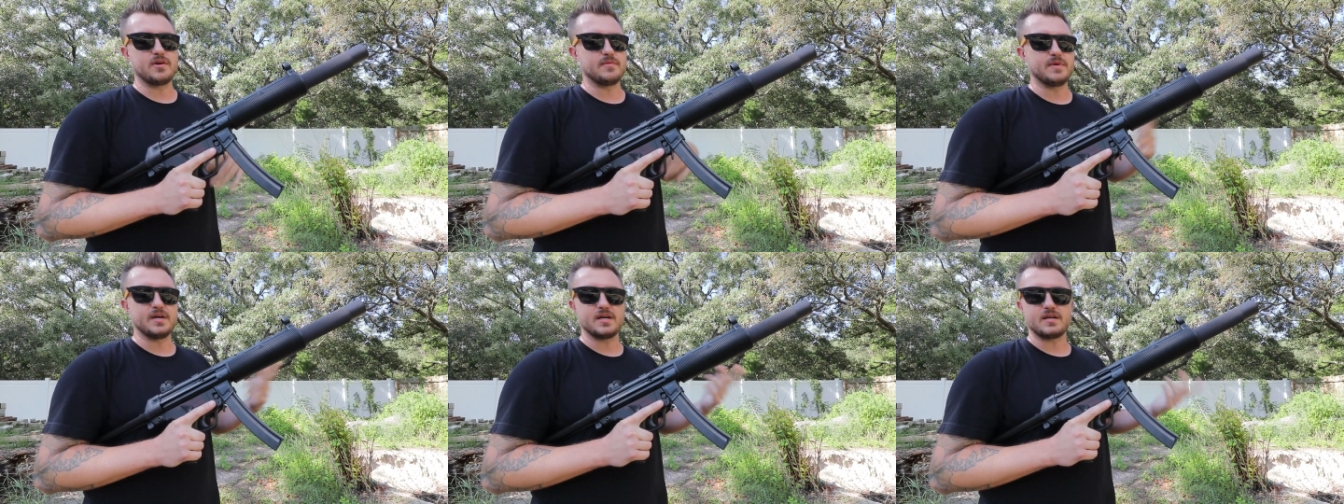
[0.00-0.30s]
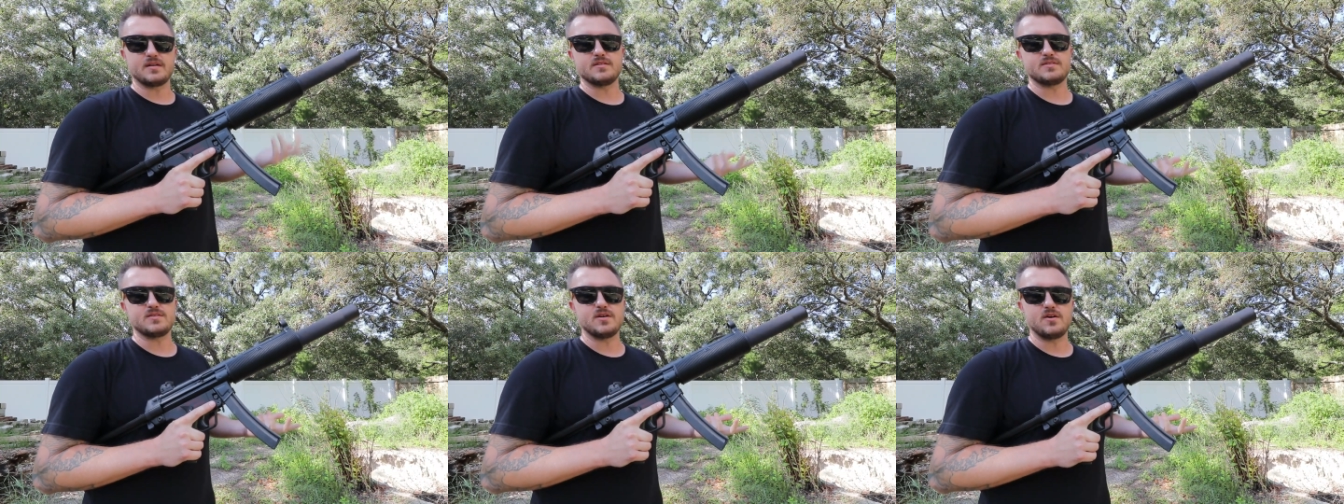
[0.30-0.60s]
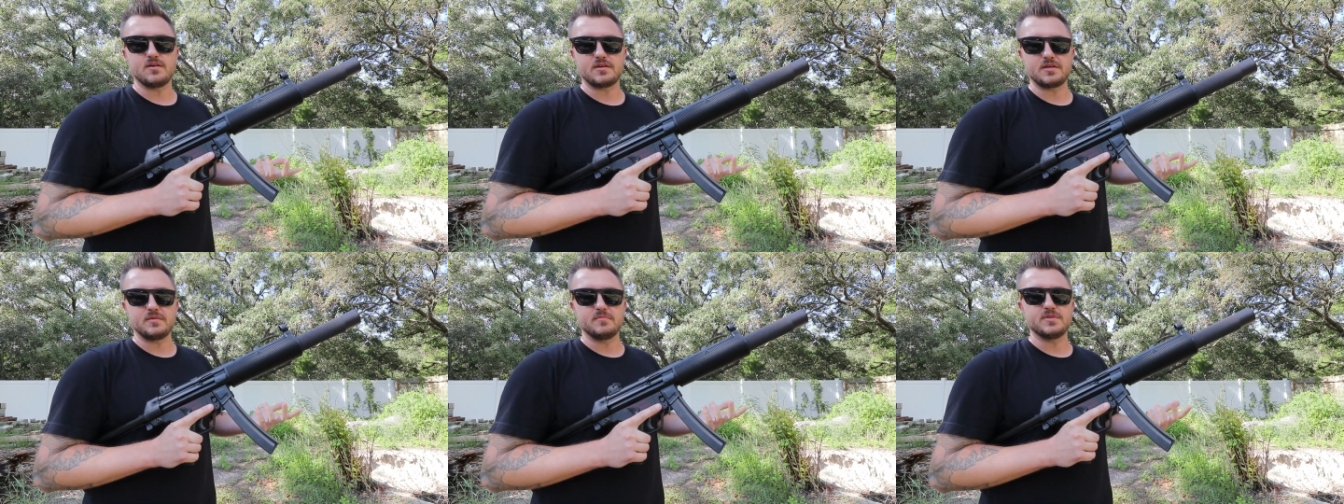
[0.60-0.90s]
I'm not gonna
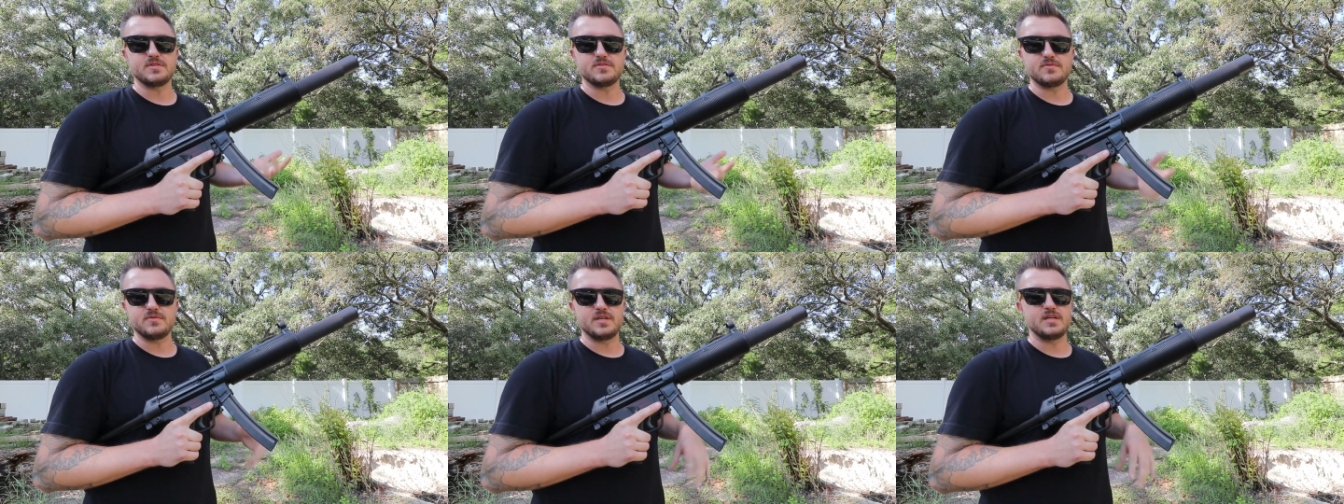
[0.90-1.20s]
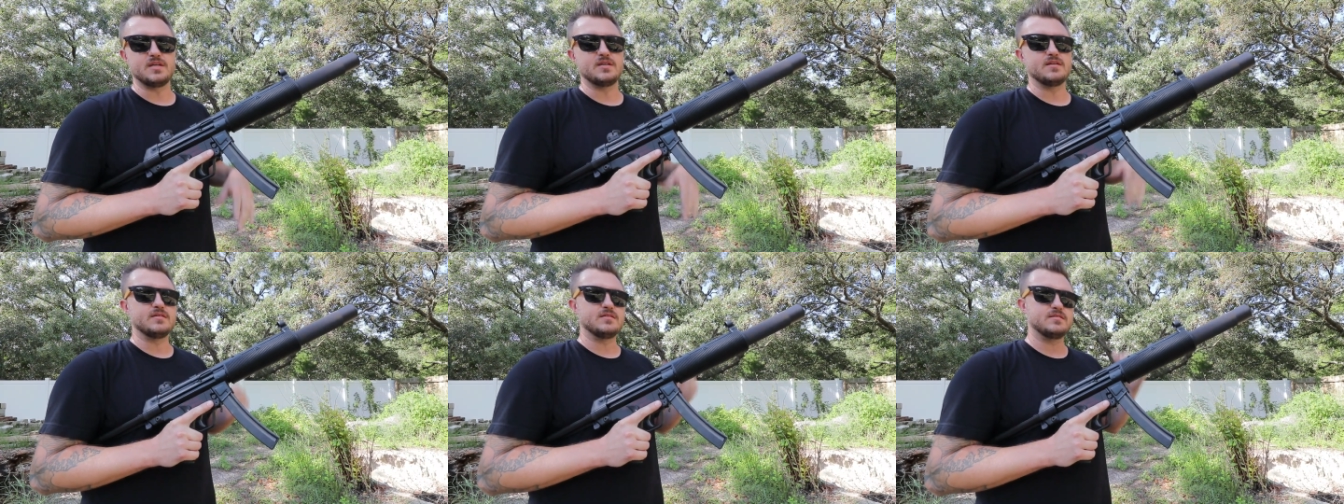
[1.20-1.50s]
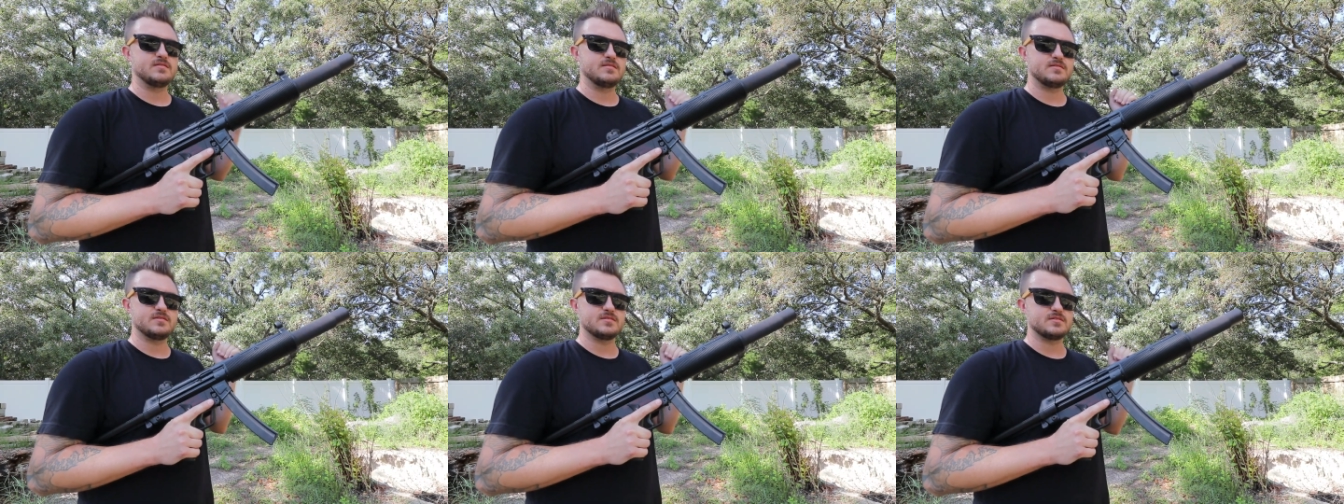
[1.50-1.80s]
talk in between,
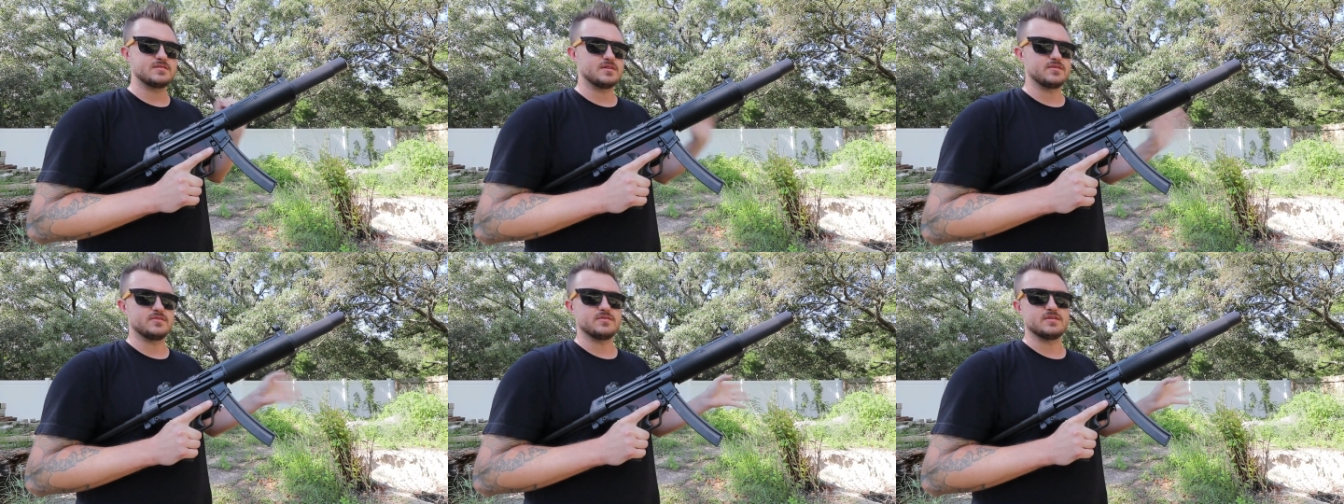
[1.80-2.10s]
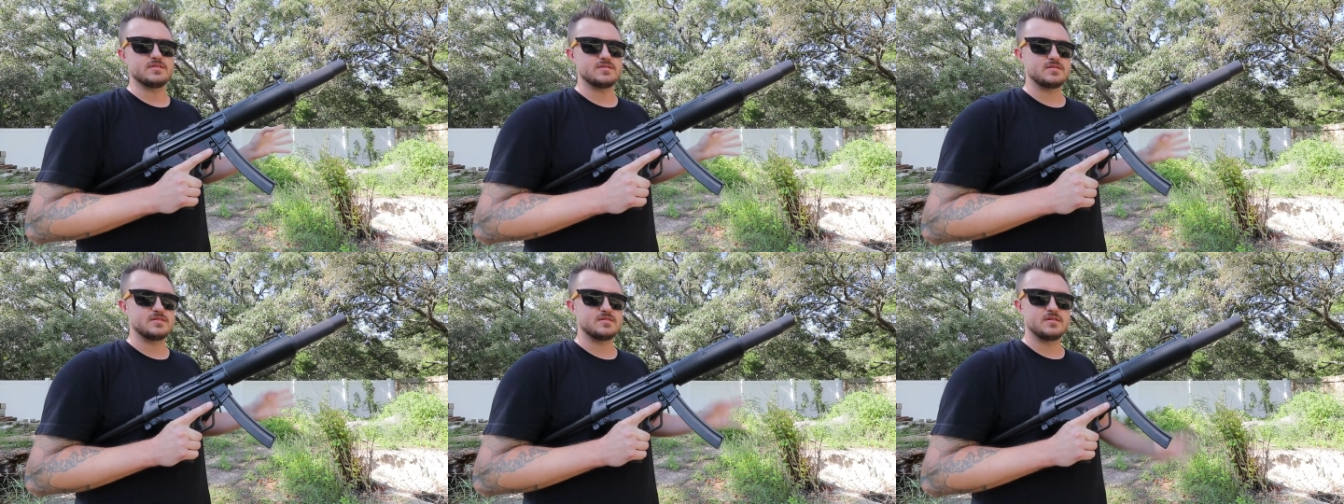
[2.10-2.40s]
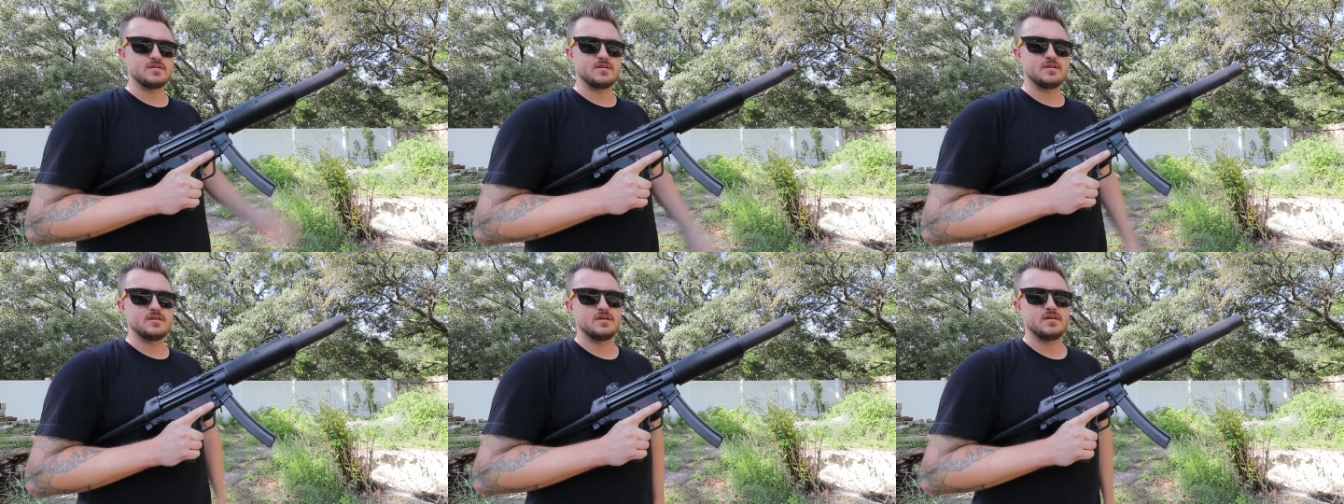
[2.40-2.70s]
just so it's
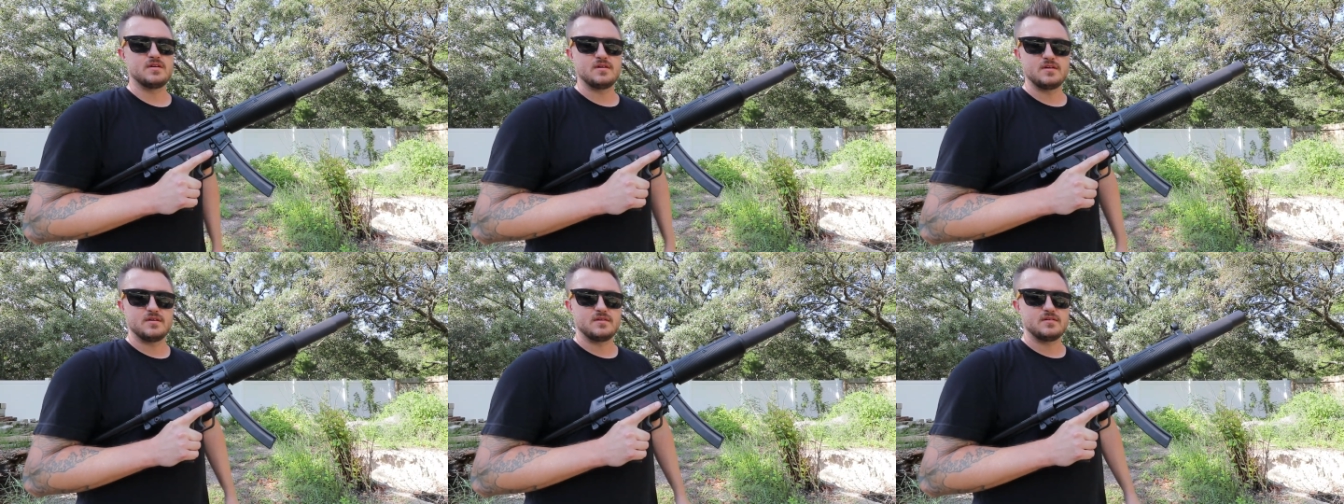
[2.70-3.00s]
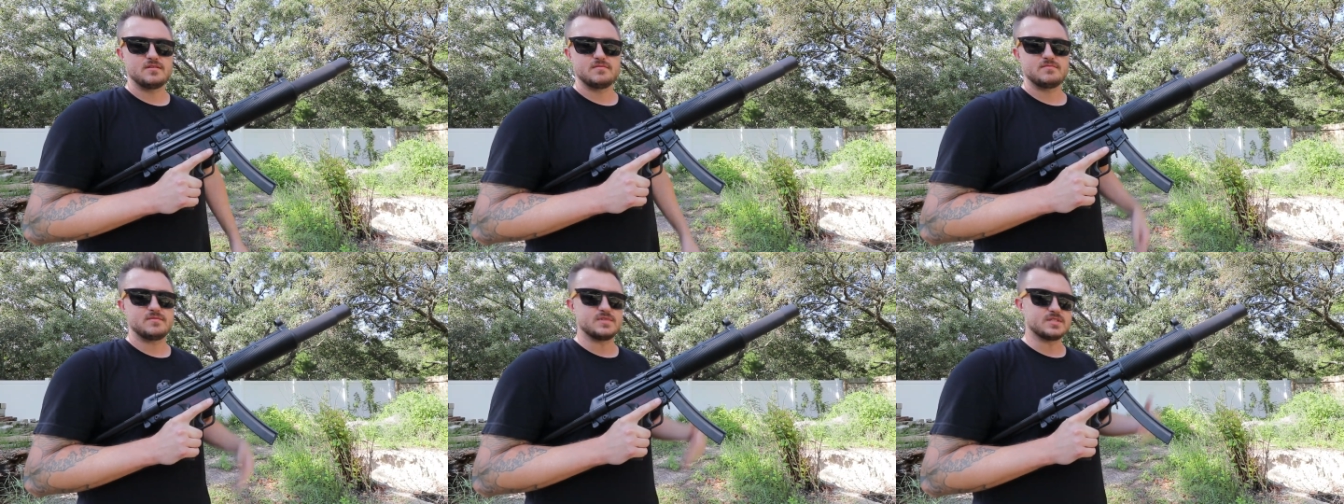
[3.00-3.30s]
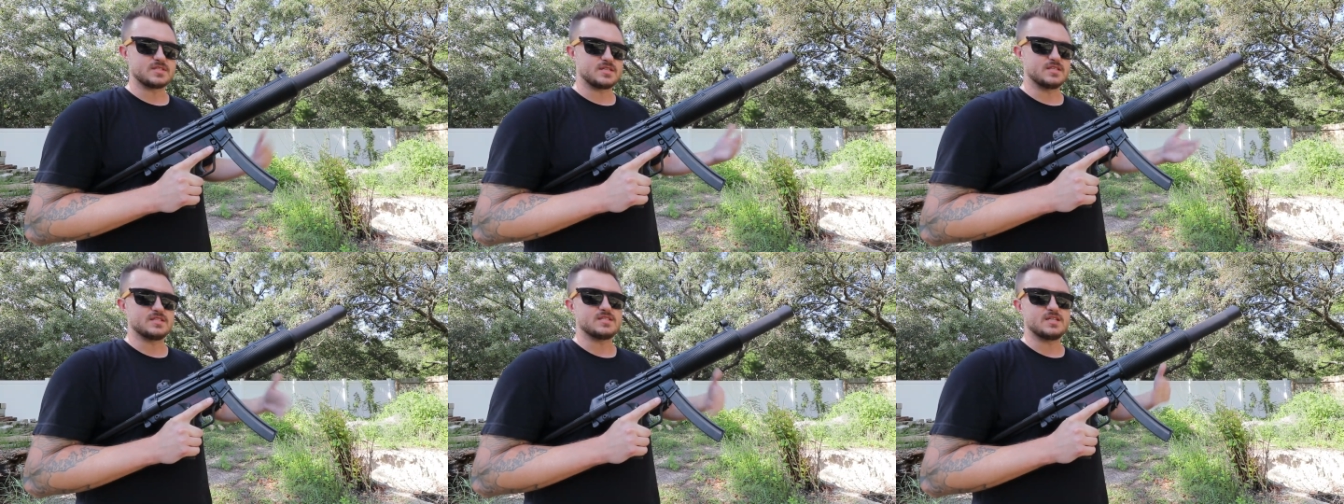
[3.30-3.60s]

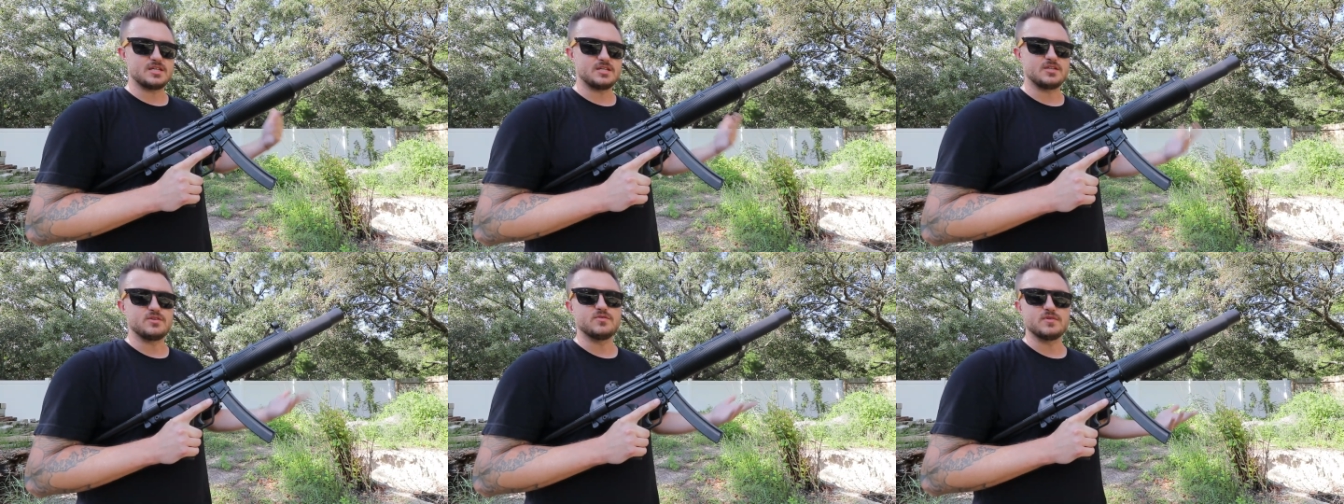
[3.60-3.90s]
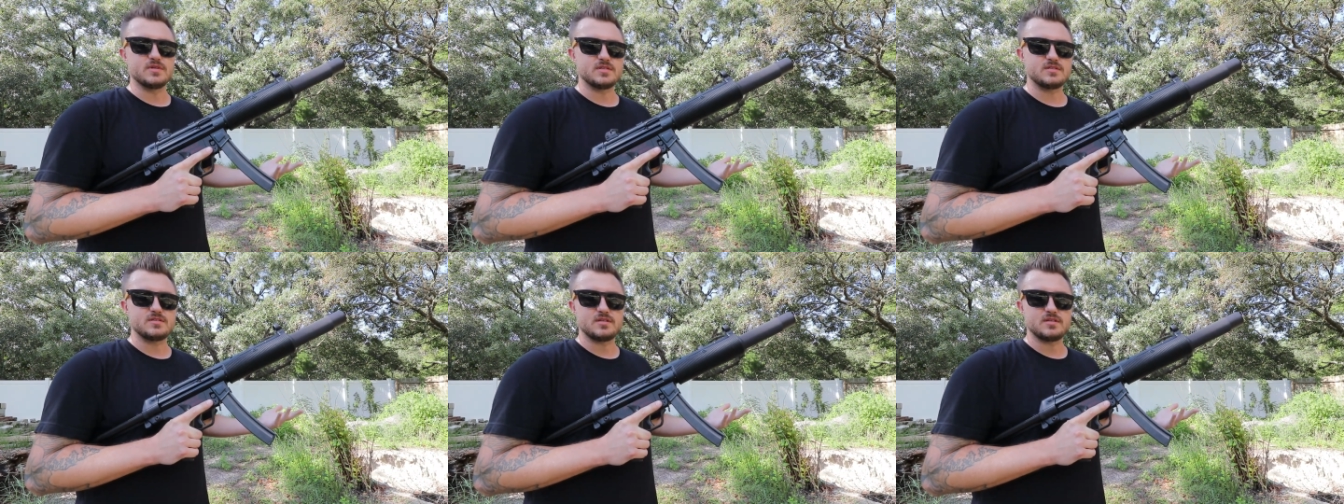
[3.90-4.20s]
just continuous,